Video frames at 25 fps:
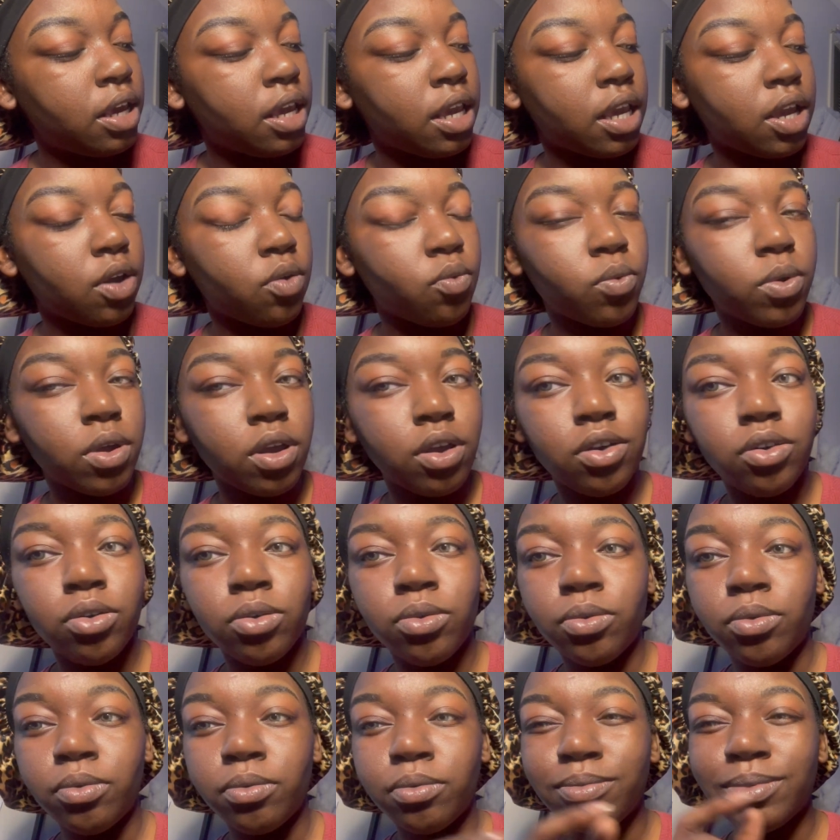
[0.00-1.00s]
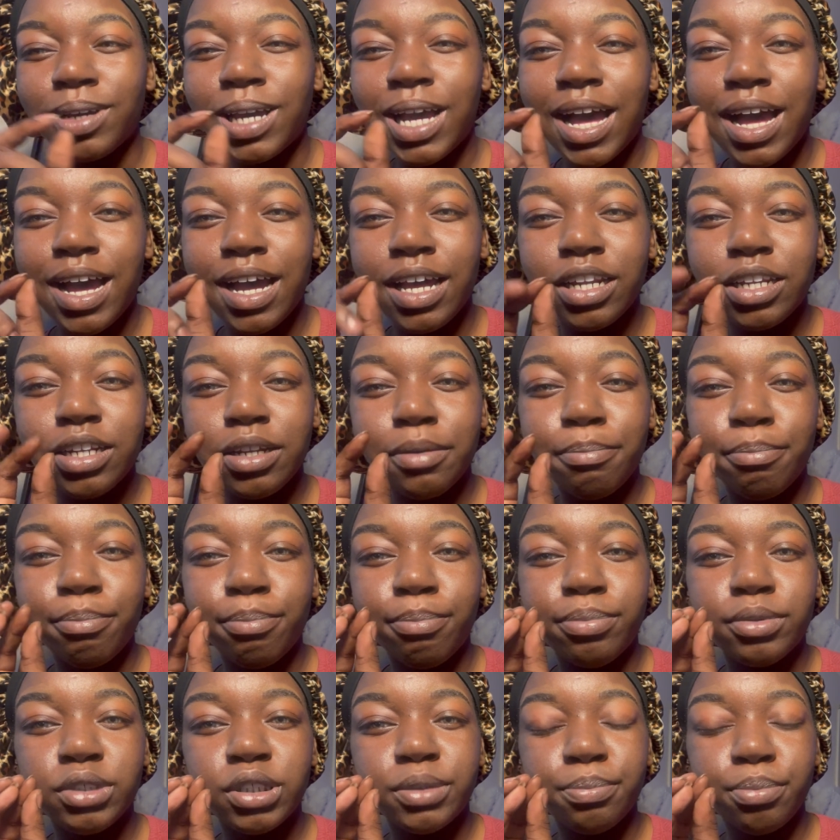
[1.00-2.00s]
and we're going to kind of
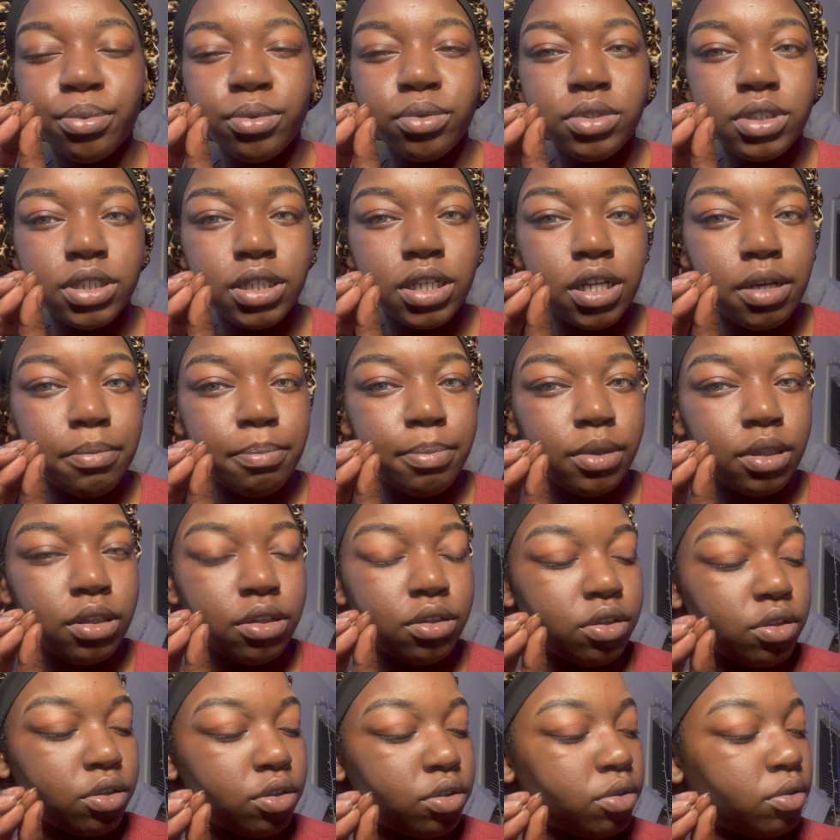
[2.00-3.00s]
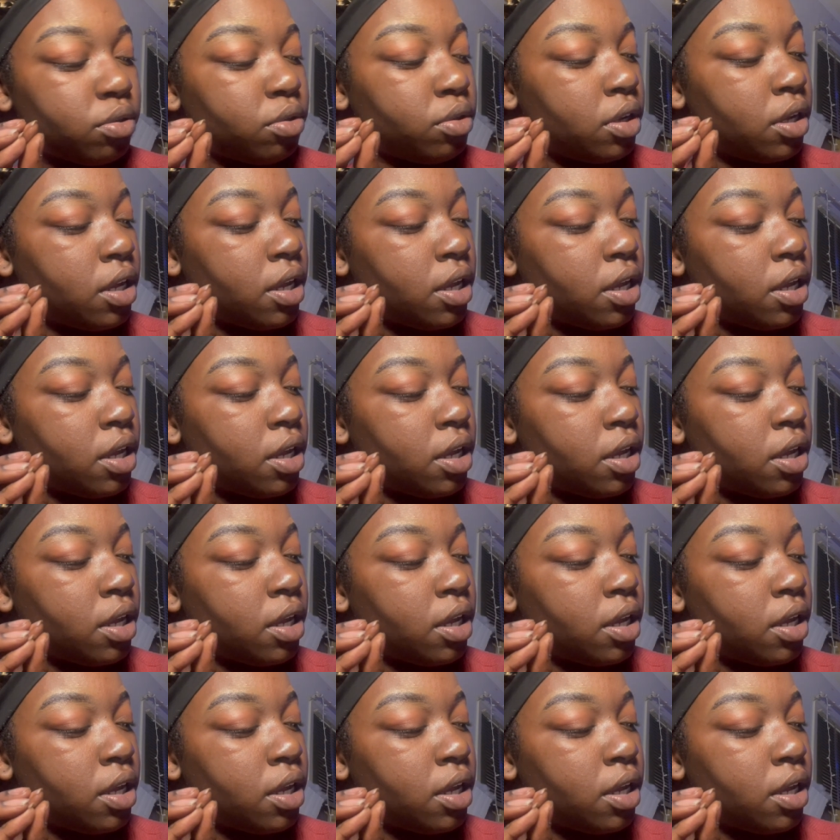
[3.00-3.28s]
spruce it up a little